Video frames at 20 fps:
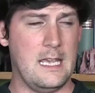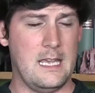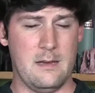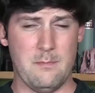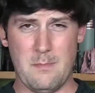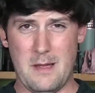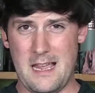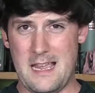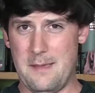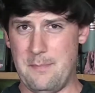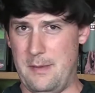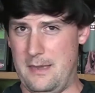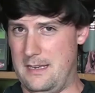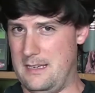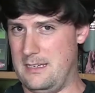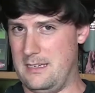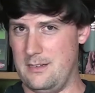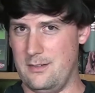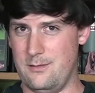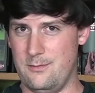in my
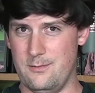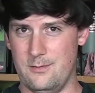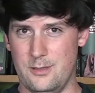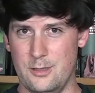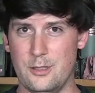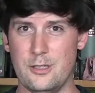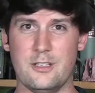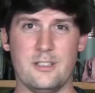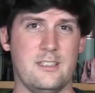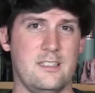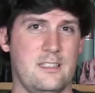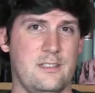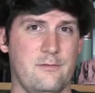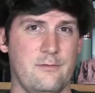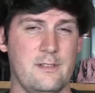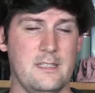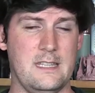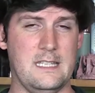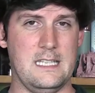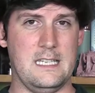opinion, looked
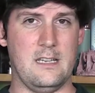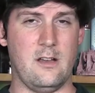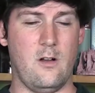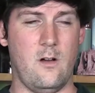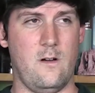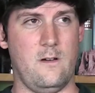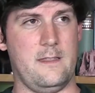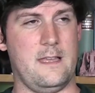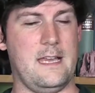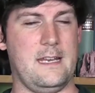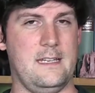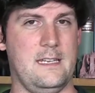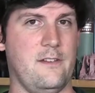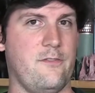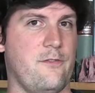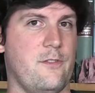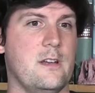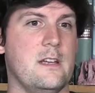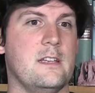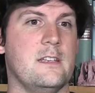really all that
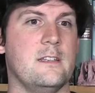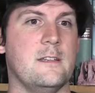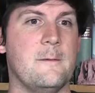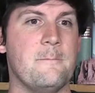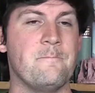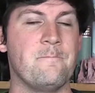different.